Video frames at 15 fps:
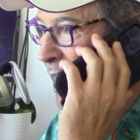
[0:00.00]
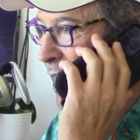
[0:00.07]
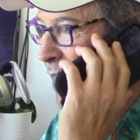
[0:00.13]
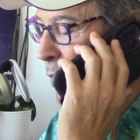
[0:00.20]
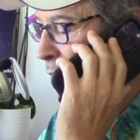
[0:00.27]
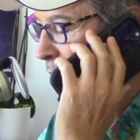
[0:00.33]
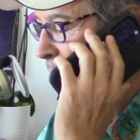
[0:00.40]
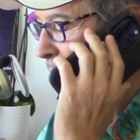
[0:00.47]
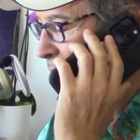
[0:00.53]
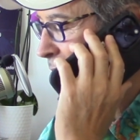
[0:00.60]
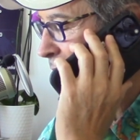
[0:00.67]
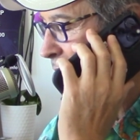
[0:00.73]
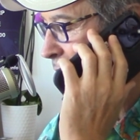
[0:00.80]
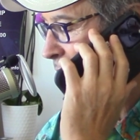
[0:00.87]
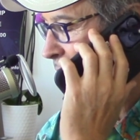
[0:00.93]
Well,
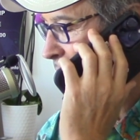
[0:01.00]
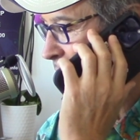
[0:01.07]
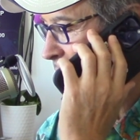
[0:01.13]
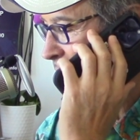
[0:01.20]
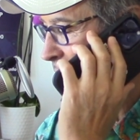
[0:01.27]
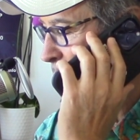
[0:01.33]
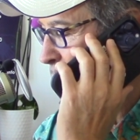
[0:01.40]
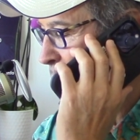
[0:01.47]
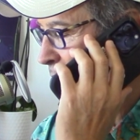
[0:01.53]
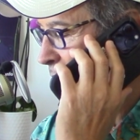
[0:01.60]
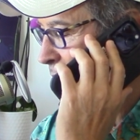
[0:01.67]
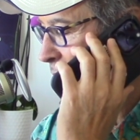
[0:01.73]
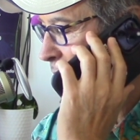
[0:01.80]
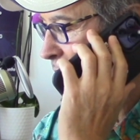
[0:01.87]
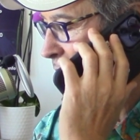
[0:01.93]
I love it. I
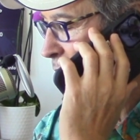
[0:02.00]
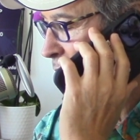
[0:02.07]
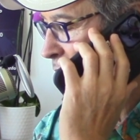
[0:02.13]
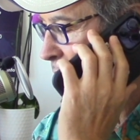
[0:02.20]
work on that